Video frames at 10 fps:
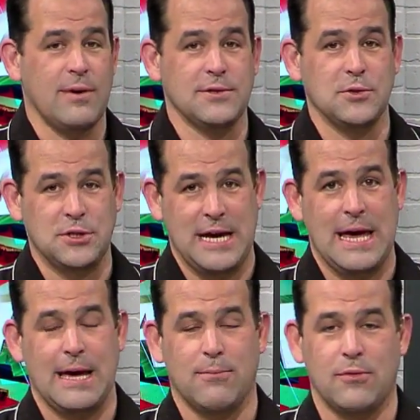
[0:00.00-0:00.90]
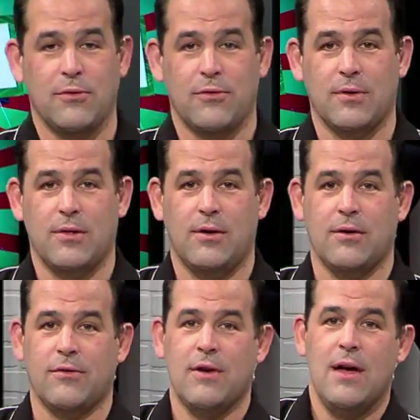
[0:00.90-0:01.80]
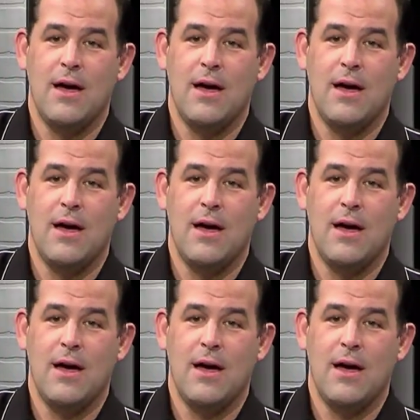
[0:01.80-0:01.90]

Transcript: Roger Chang, producer at large.